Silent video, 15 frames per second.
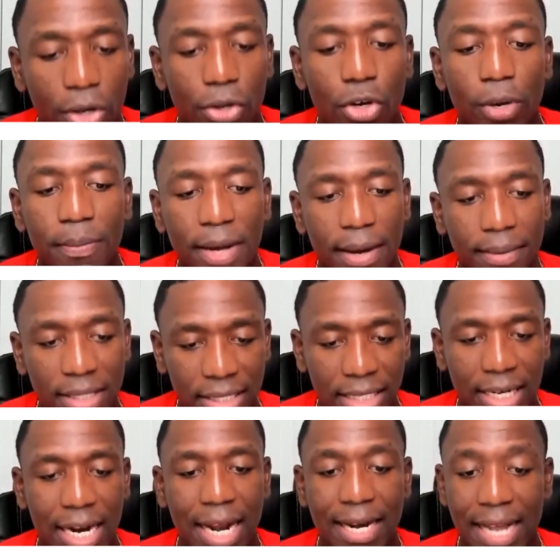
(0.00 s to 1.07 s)
you'll be able to
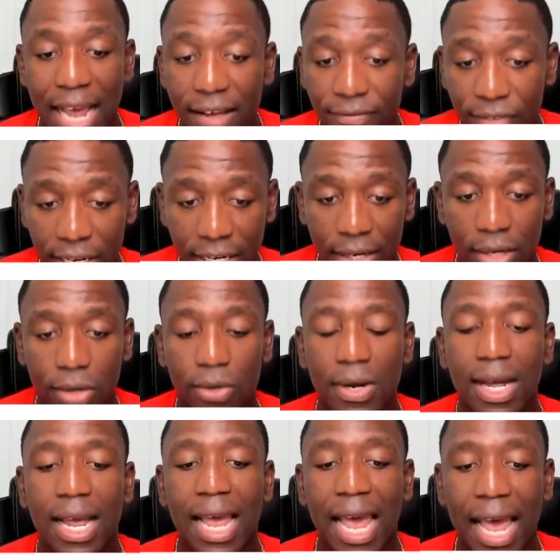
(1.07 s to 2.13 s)
see that that
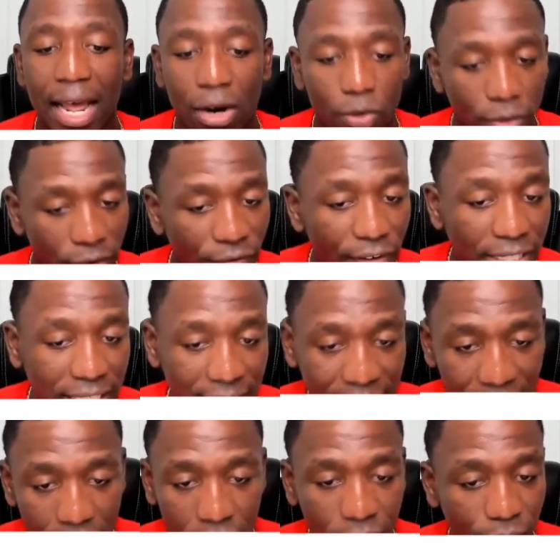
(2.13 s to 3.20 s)
video had over
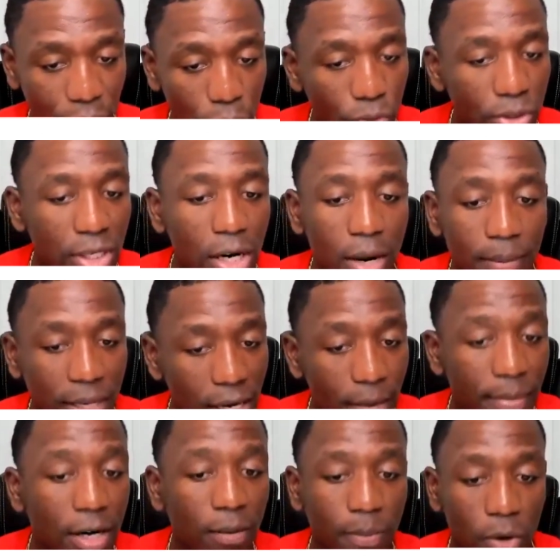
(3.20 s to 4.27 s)
50,000 views,
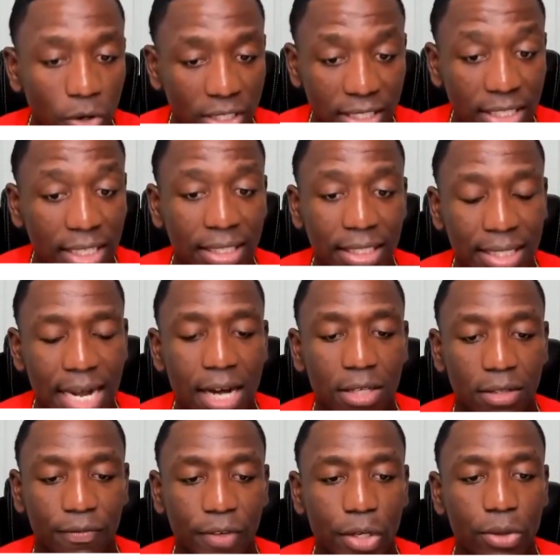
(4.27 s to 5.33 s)
coming up on
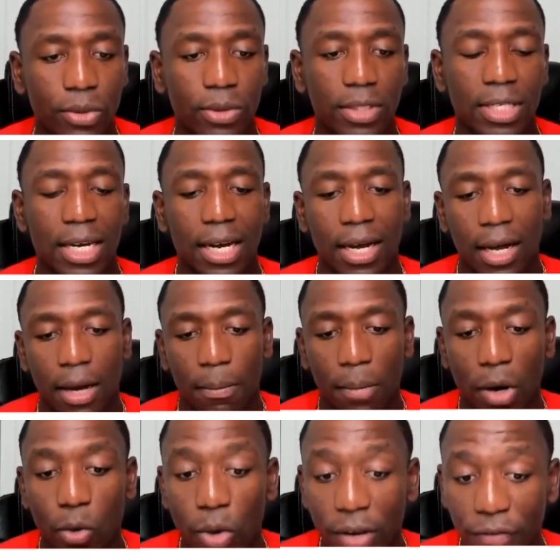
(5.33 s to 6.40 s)
60,000 views.
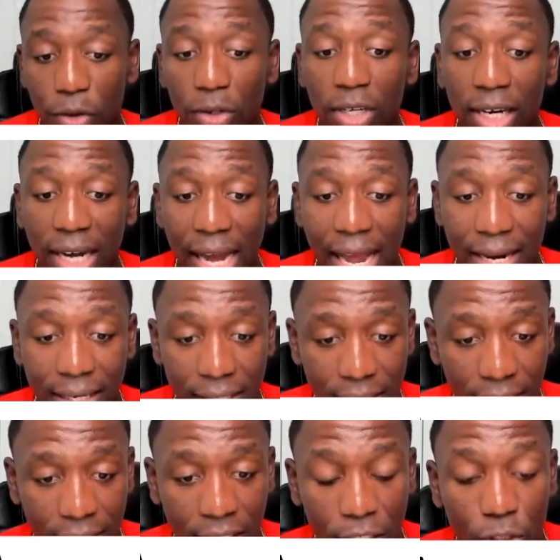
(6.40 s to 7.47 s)
But if you look at
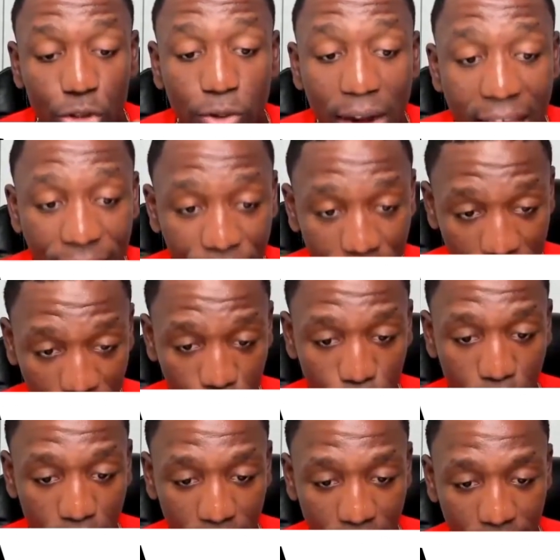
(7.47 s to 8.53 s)
the traffic
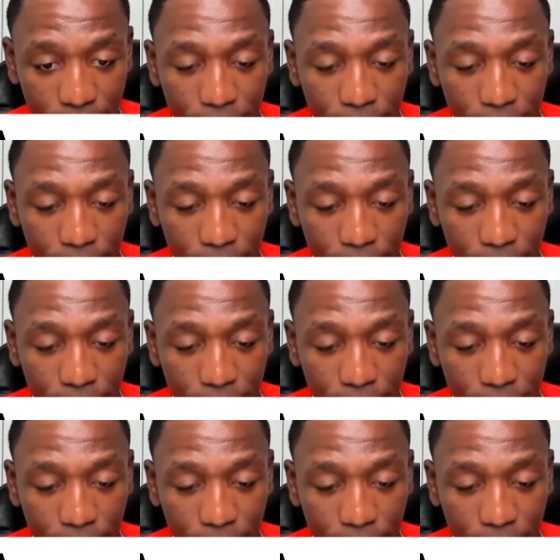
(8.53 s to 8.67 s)
source